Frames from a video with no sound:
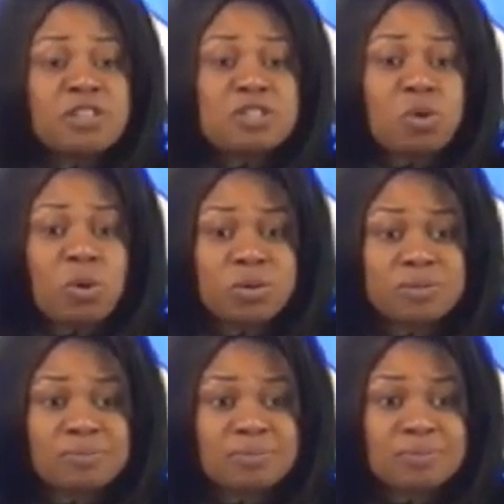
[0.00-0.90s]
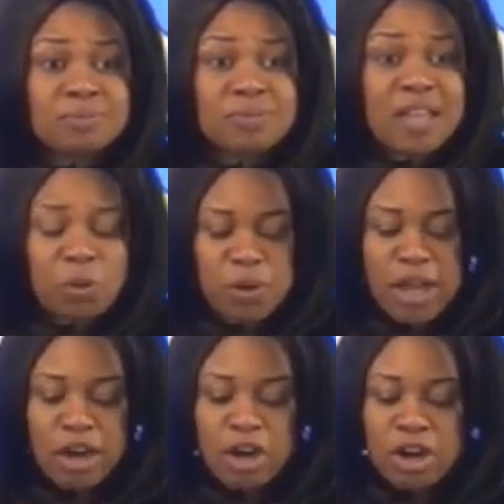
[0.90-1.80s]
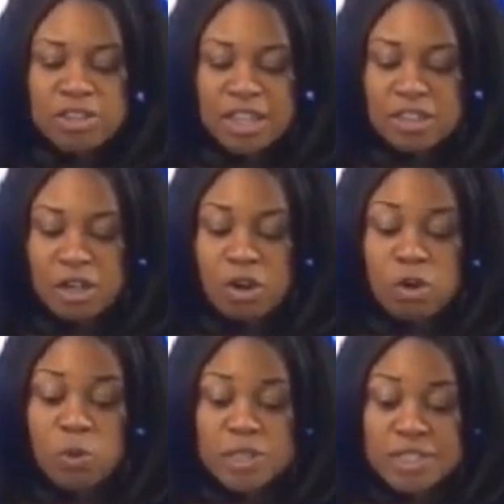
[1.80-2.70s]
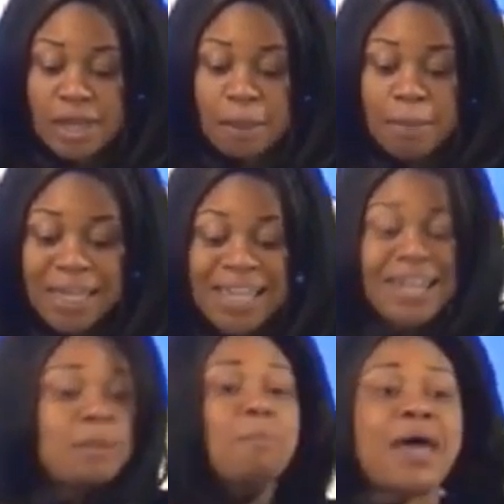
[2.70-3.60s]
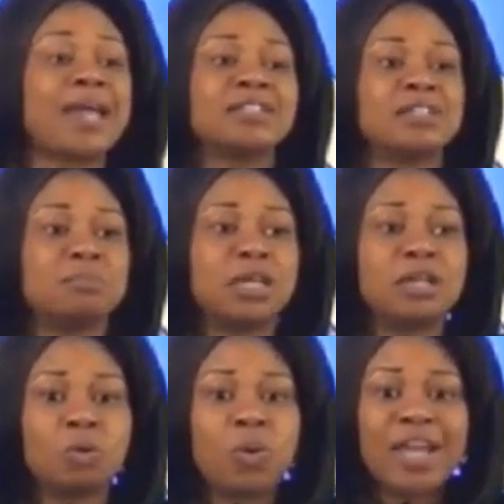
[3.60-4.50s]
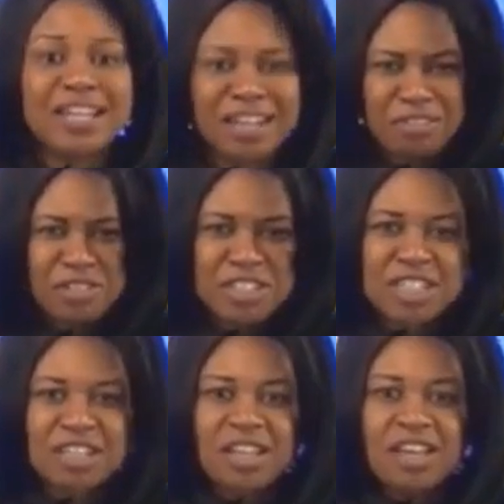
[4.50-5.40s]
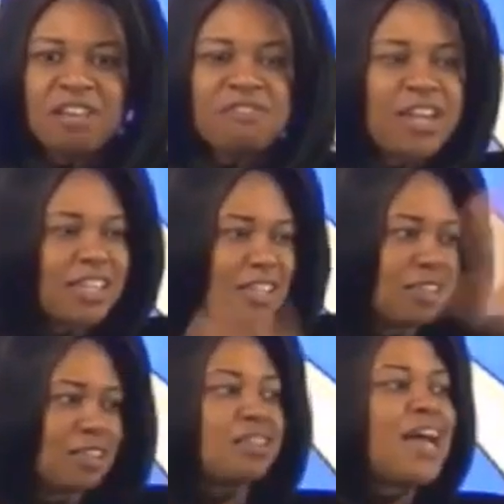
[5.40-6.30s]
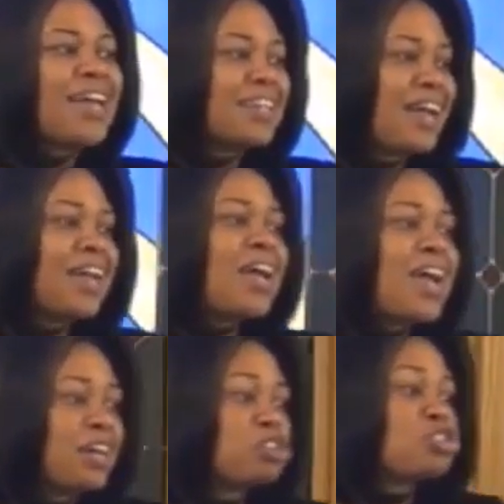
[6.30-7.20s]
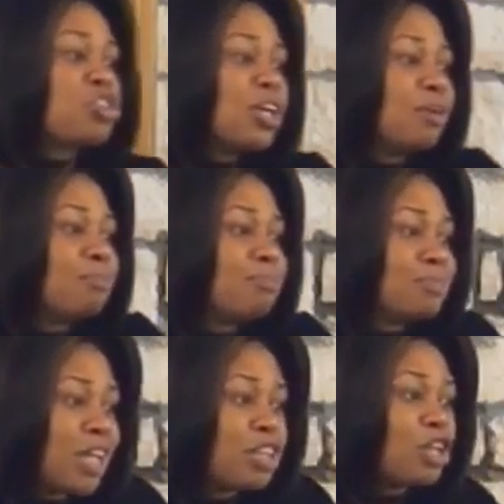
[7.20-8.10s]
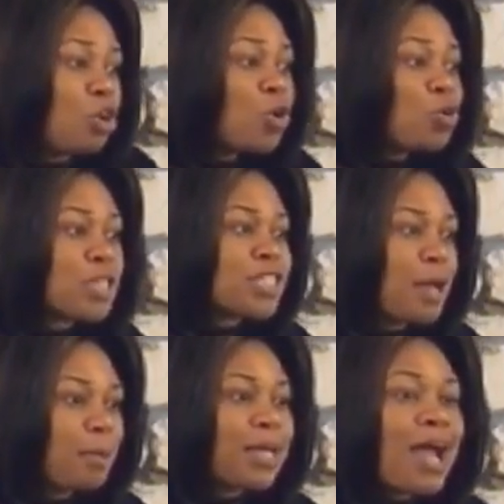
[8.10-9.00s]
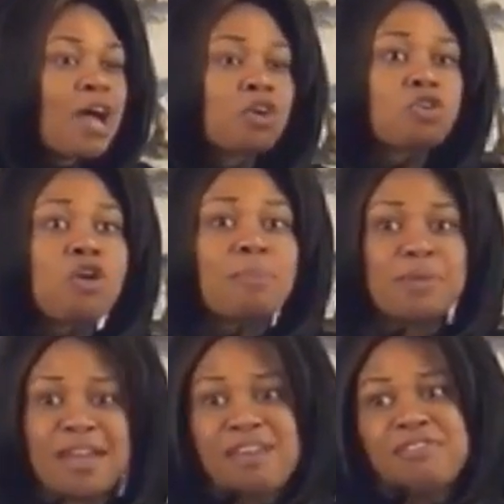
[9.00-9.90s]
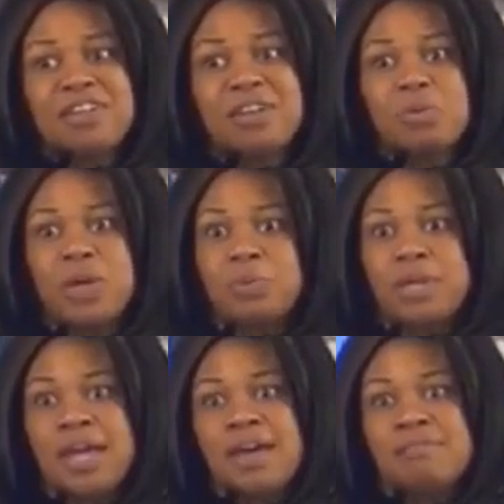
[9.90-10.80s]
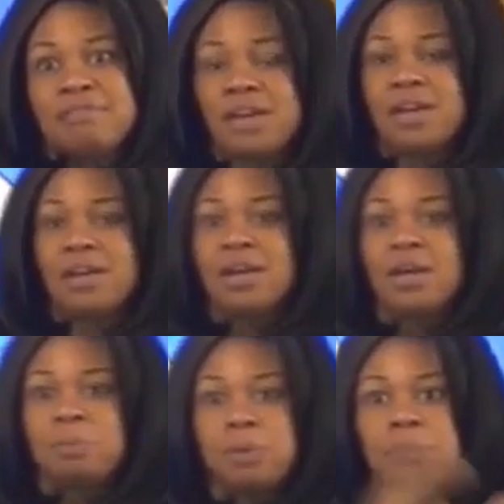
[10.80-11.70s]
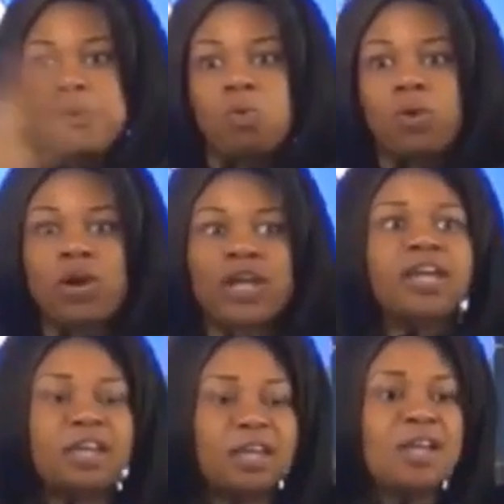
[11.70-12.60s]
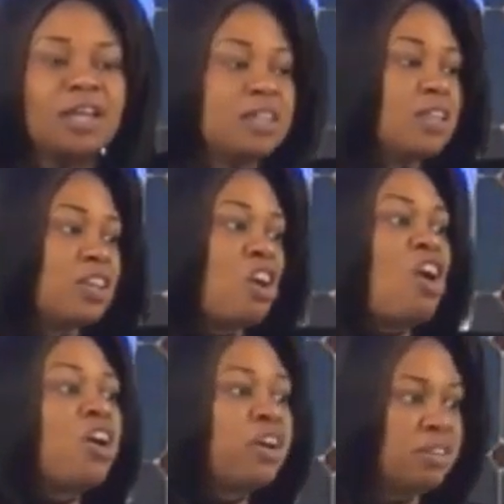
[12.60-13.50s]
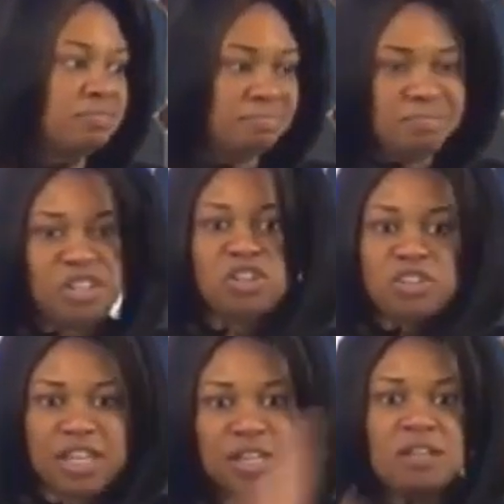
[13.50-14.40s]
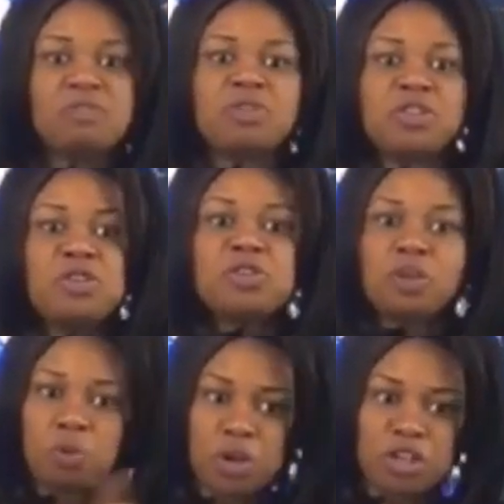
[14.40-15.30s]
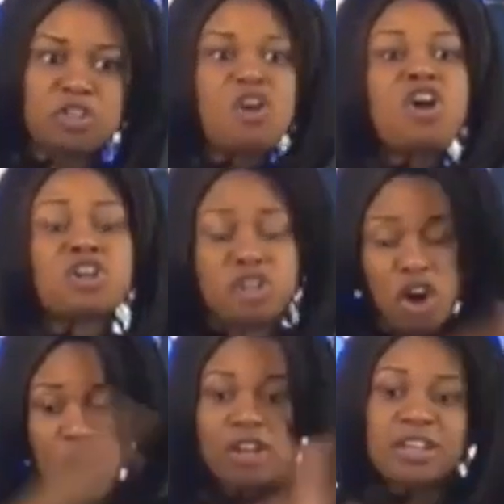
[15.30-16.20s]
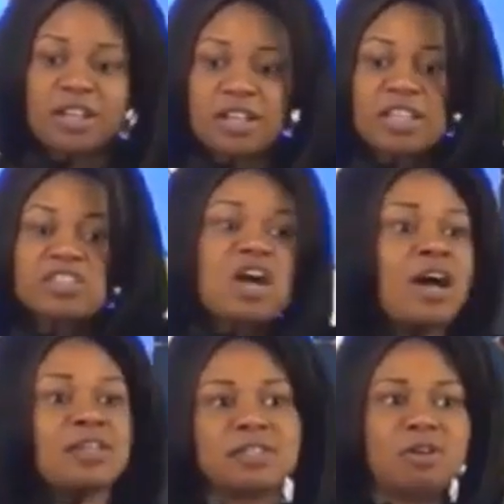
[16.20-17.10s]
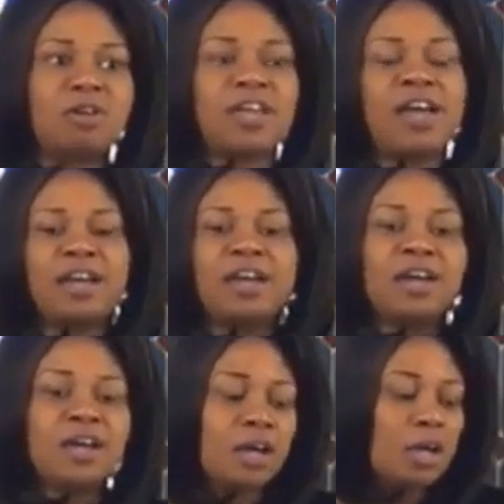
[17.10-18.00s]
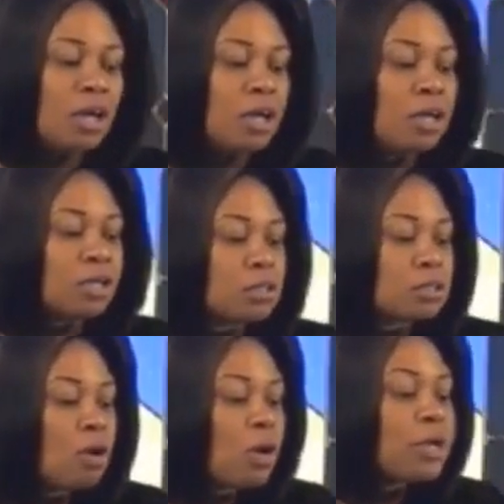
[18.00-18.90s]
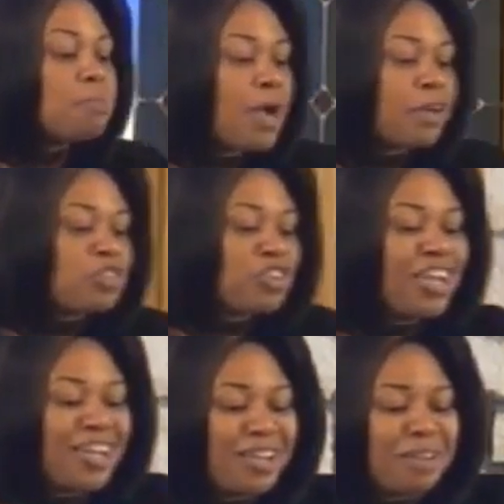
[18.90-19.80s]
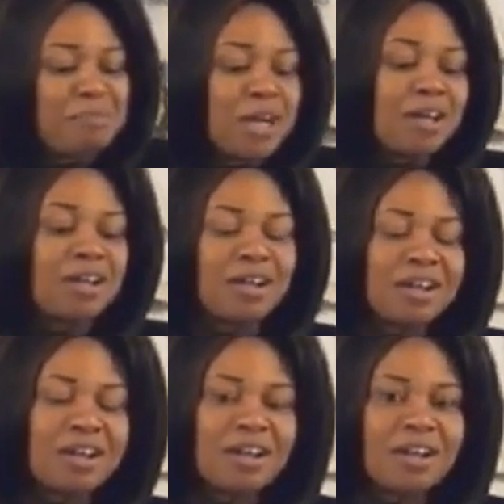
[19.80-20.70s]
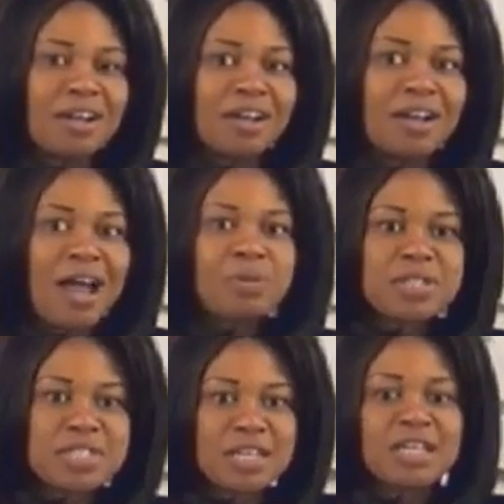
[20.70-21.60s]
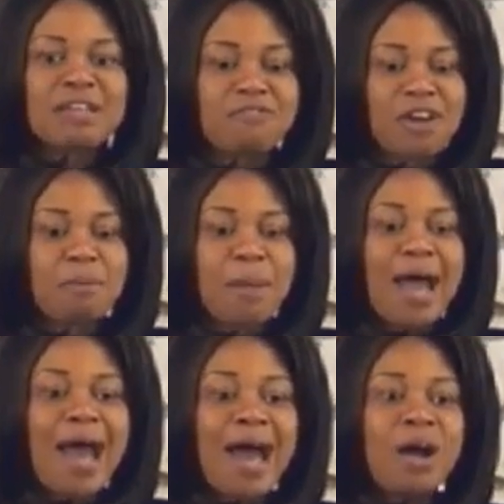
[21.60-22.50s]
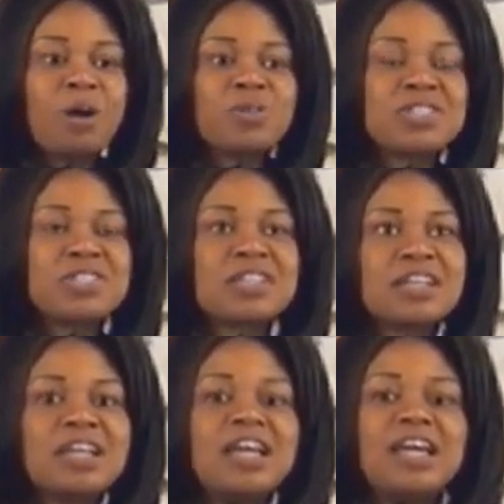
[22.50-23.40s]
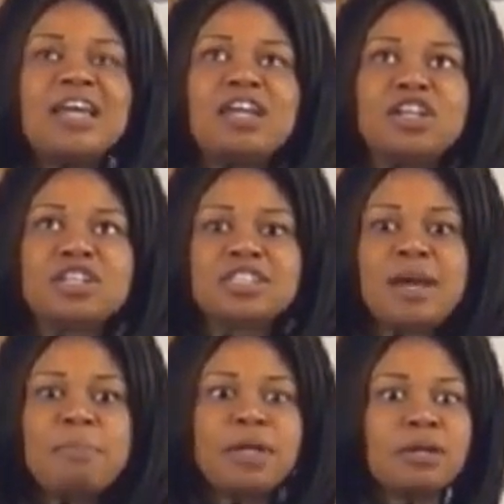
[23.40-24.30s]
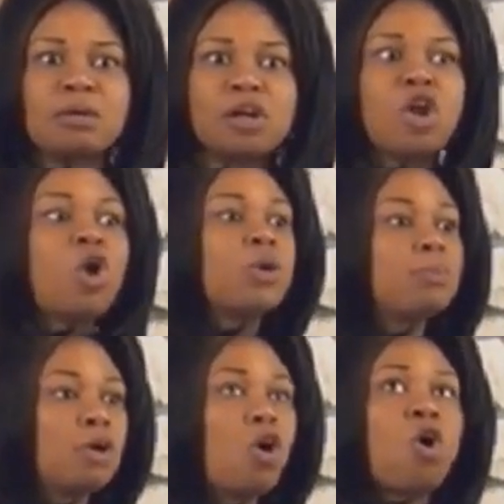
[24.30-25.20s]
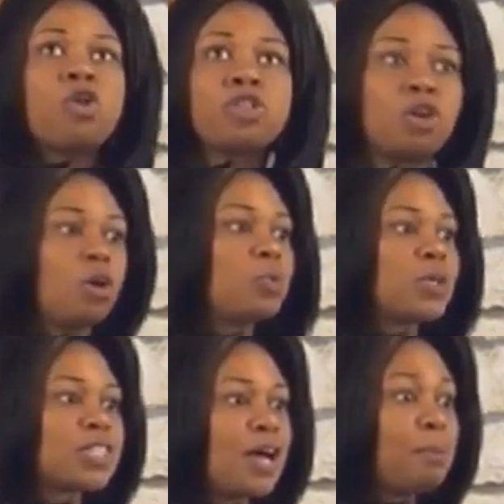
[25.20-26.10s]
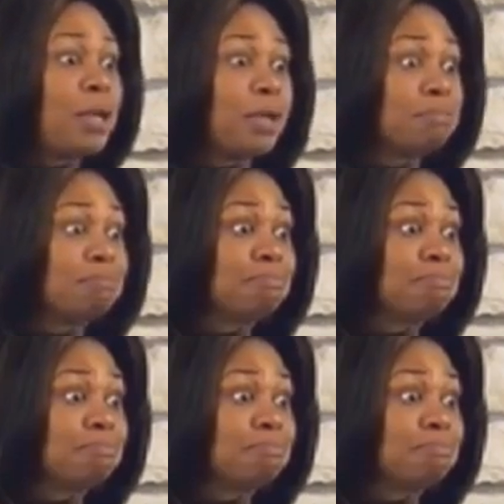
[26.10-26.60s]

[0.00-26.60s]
years old. And when I heard that the Lord was coming, it impacted me in a way it never did. In fact, that night I had a dream that the Lord was coming. I grew up in Africa where we have uh, people working in the yard you know they live with you they work in your yard they clean your house and all that so in my dream i was sitting in front of my house and i looked up and lo and behold the lord was coming